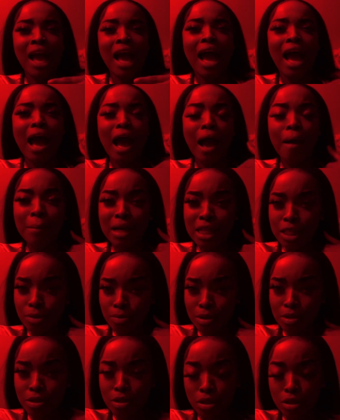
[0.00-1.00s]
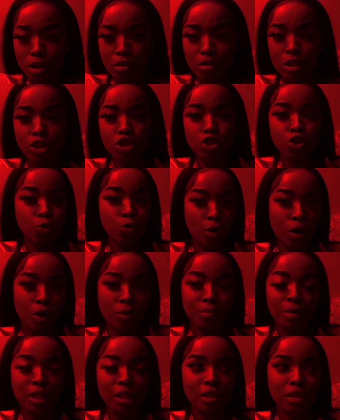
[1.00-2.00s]
How am I supposed to know that you
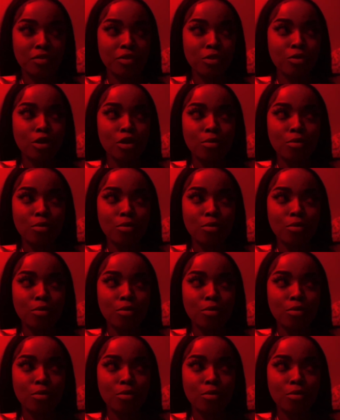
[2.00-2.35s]
want me if you